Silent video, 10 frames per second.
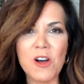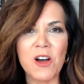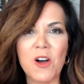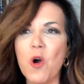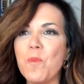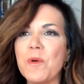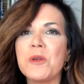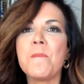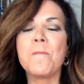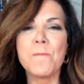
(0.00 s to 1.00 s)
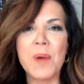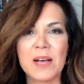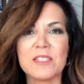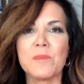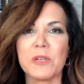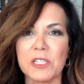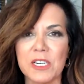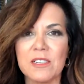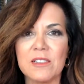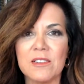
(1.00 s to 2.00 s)
open
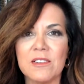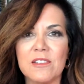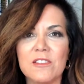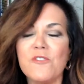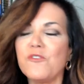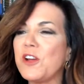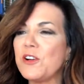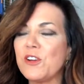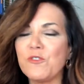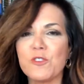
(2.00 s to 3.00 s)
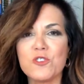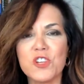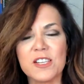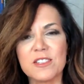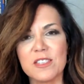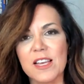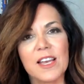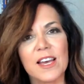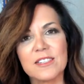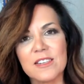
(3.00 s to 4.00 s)
possibility, the very first chance they
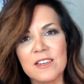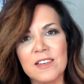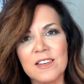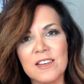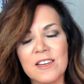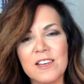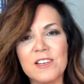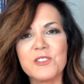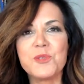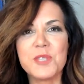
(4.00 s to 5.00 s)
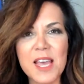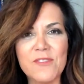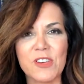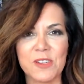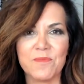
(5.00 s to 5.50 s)
get. So save it.